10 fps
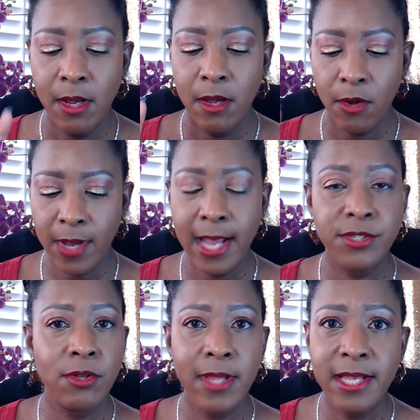Okay,
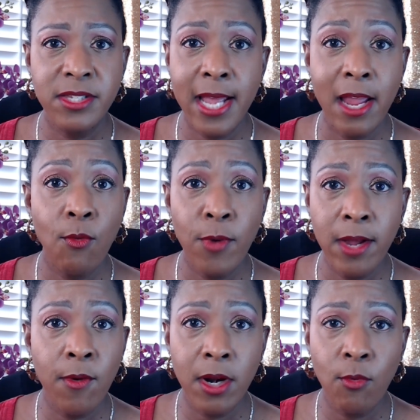so let's say we
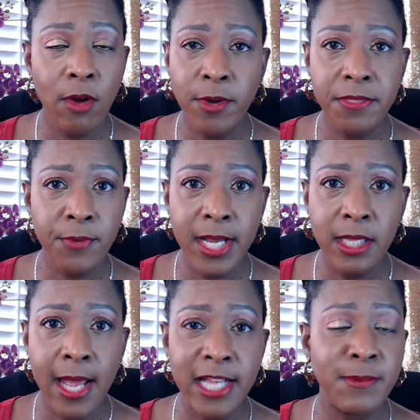want to work with 3
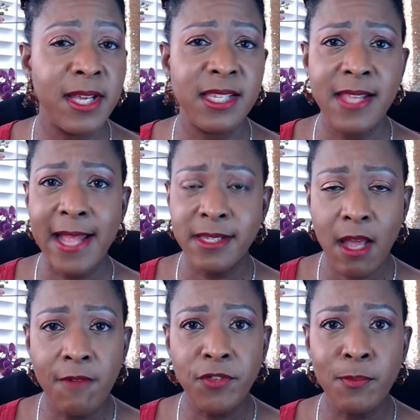clients because that's
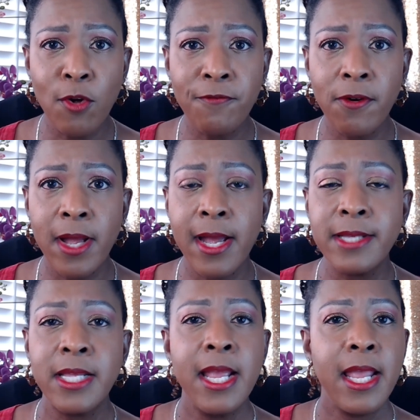comfortable for us.
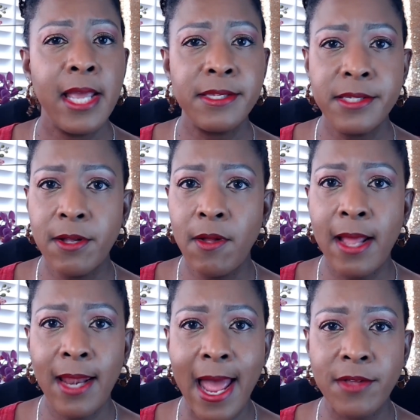It still
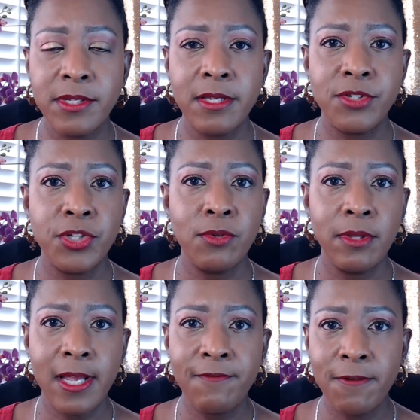allows us to
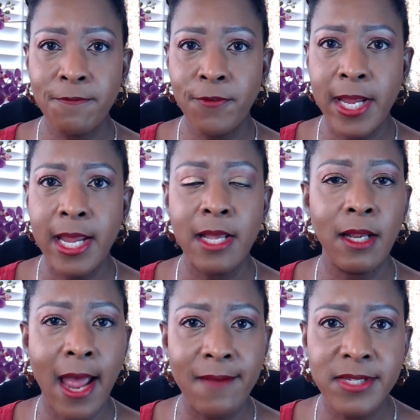live a free
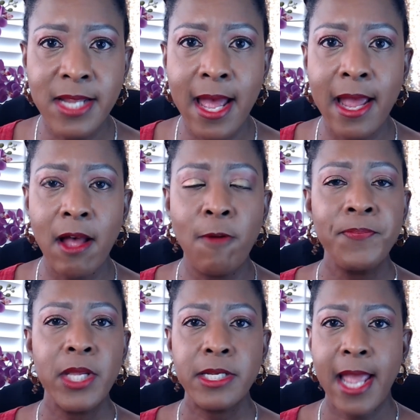lifestyle,
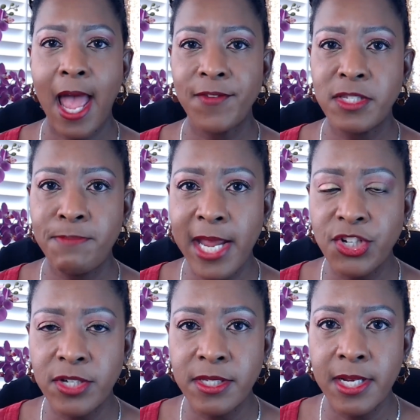to have
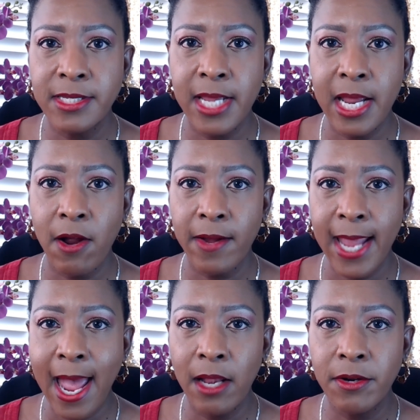spaciousness in our
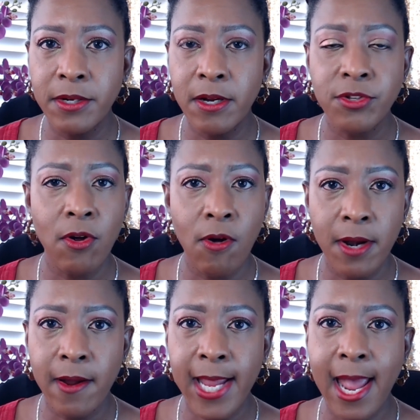calendars or on
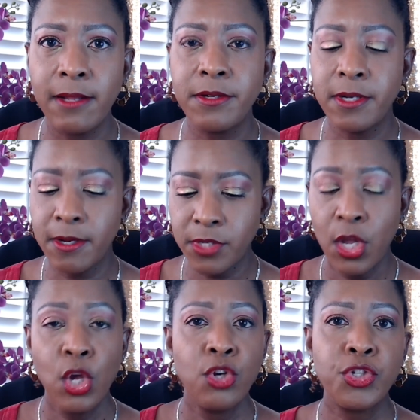our calendars,
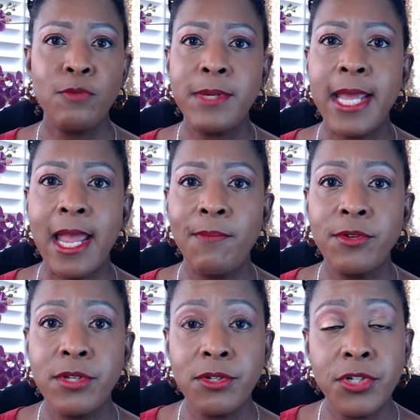to be able
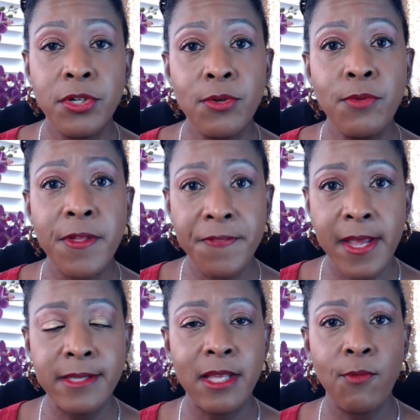to do the
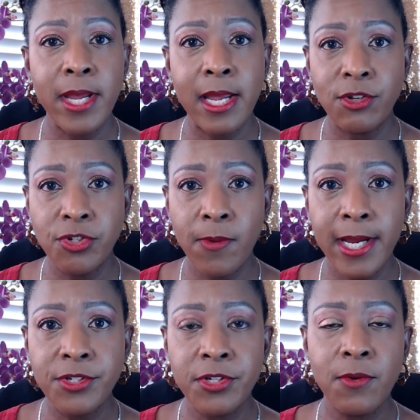things that we enjoy
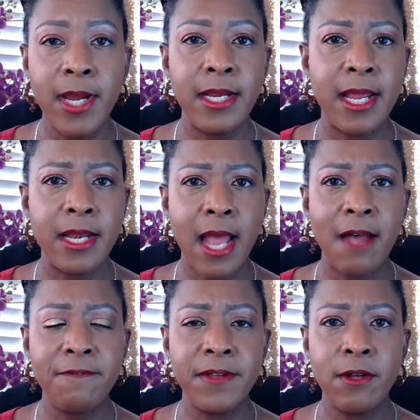doing and
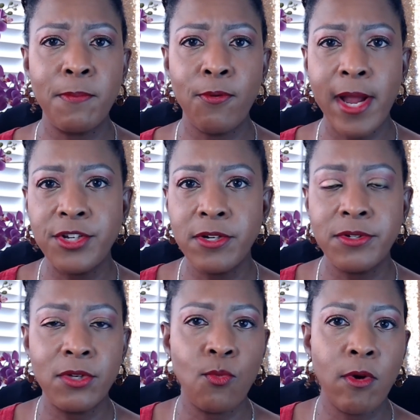not feel pressured
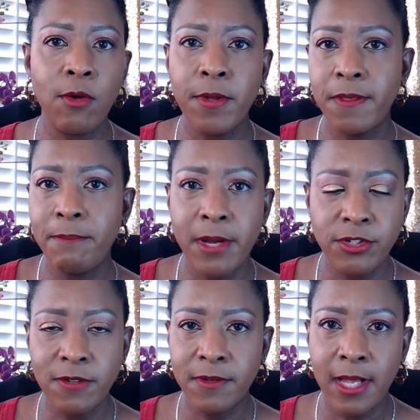to work with a bunch
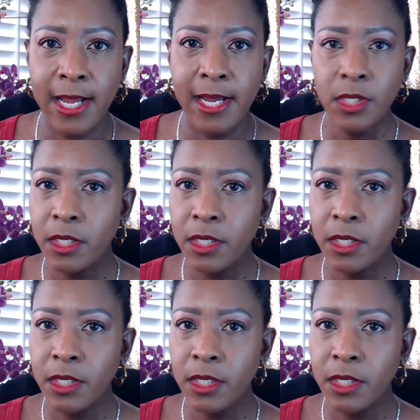of clients.